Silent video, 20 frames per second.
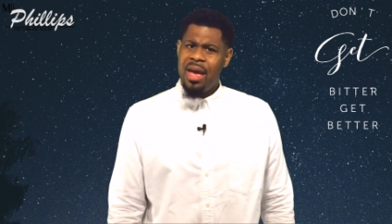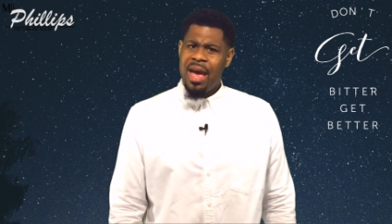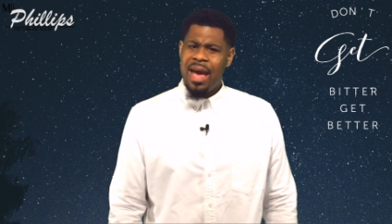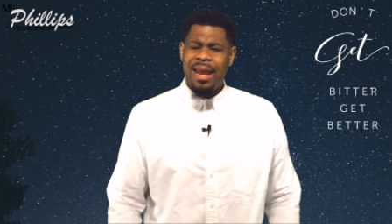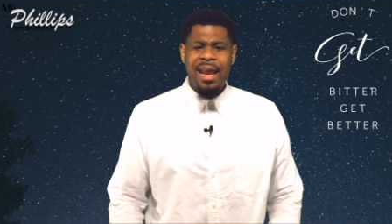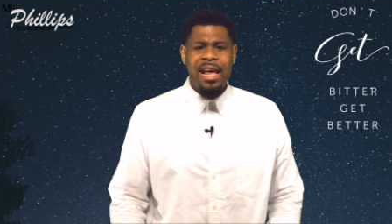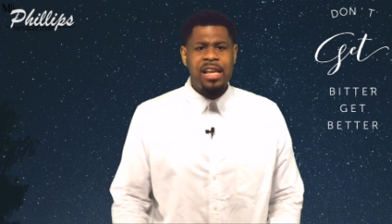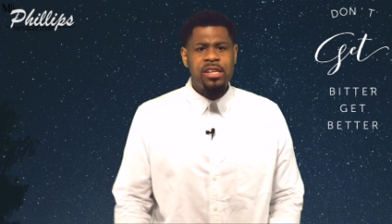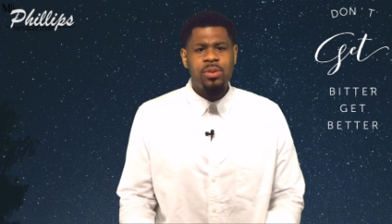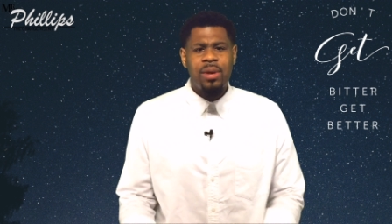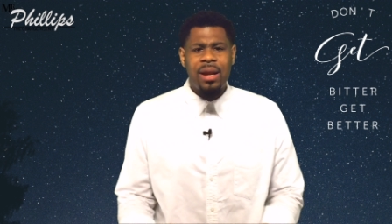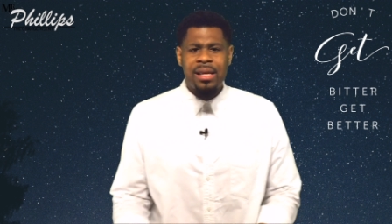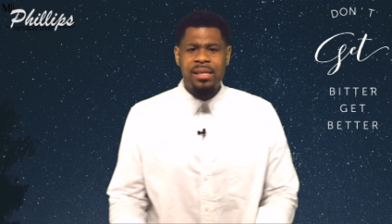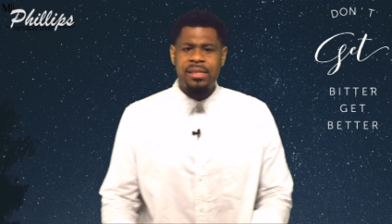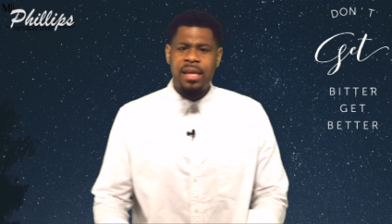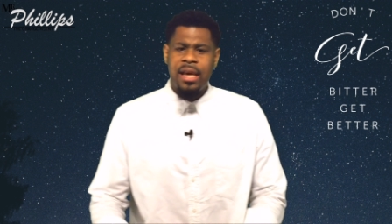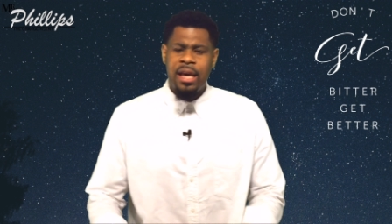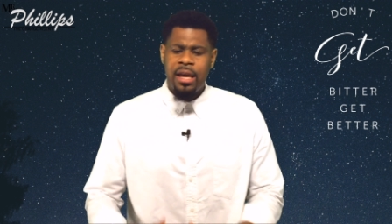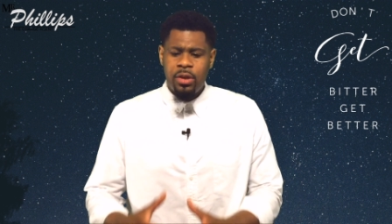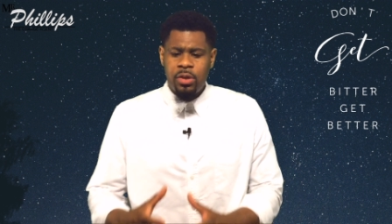And that's what I
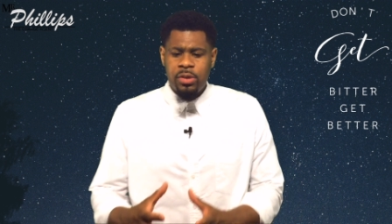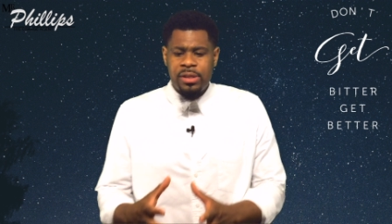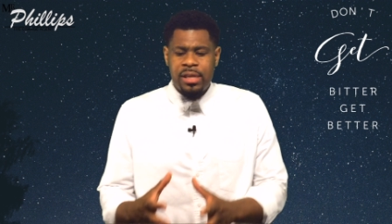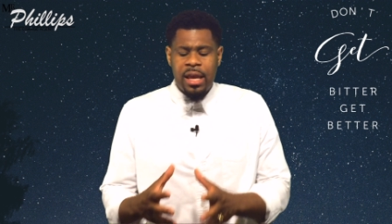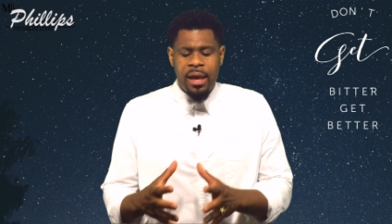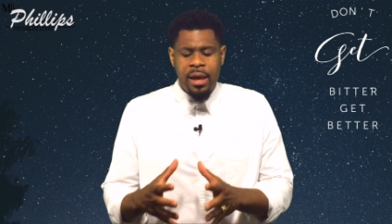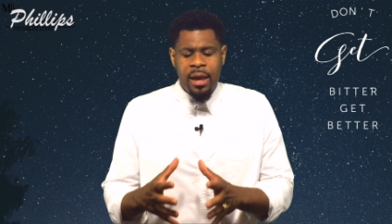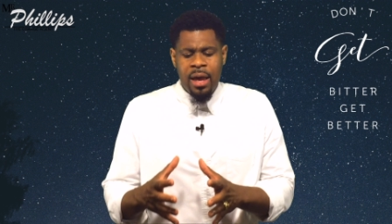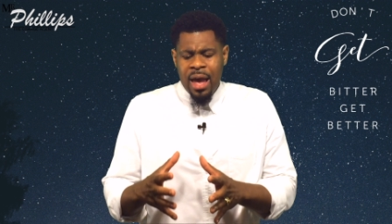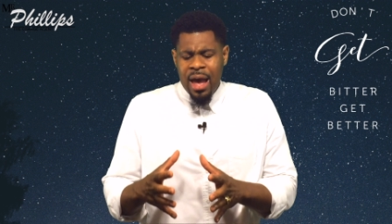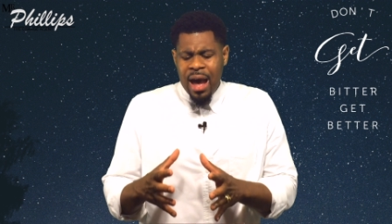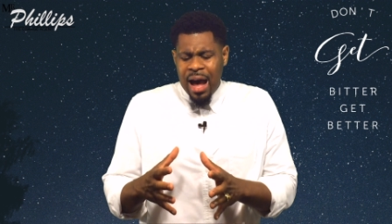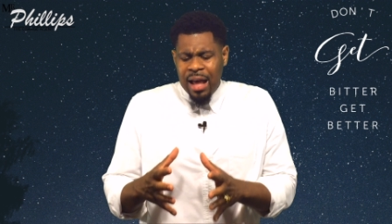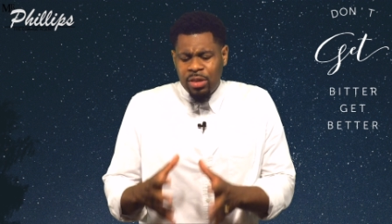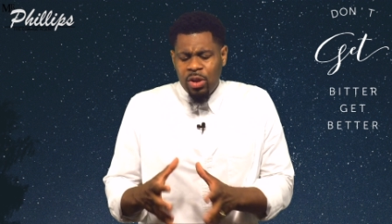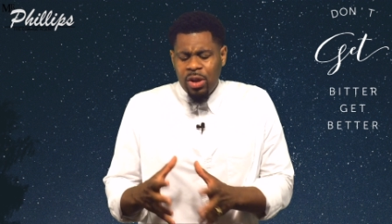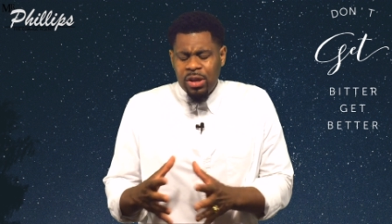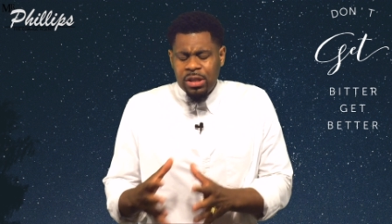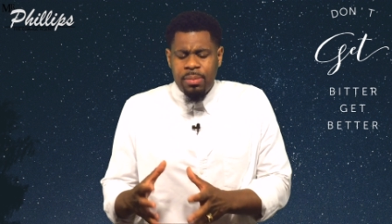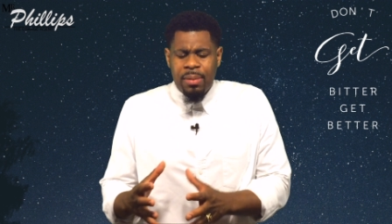said. You said, I
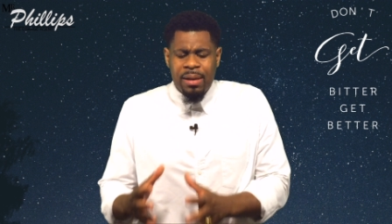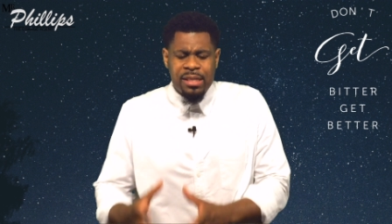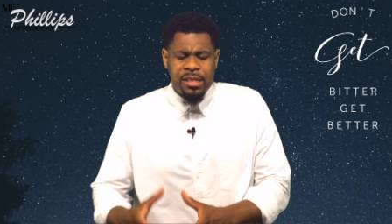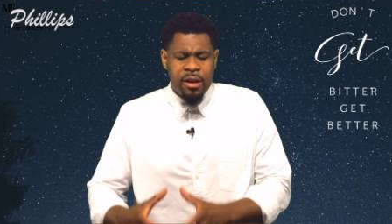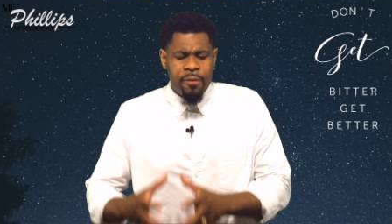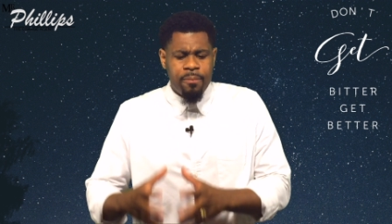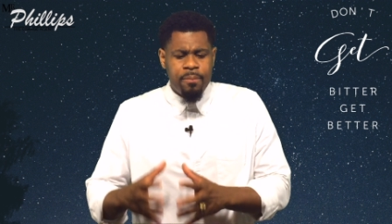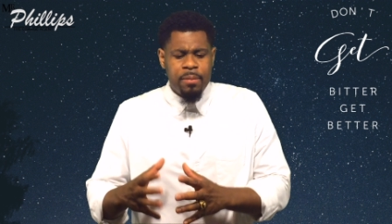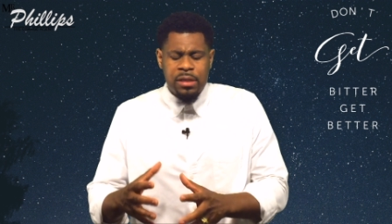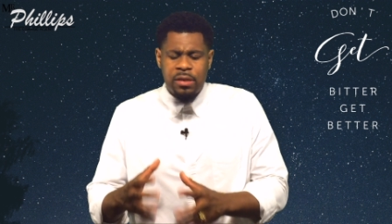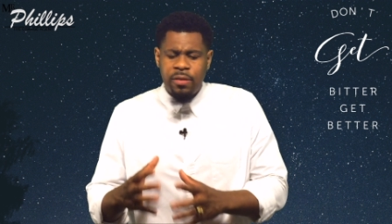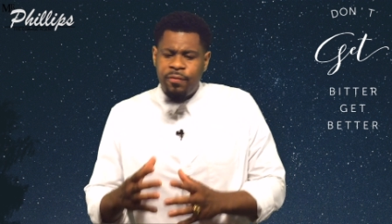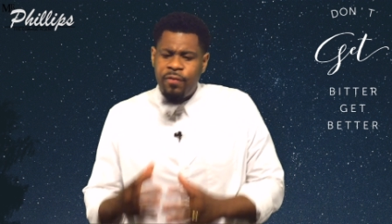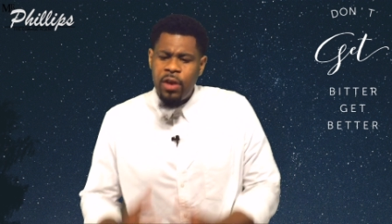thought to myself, Mr.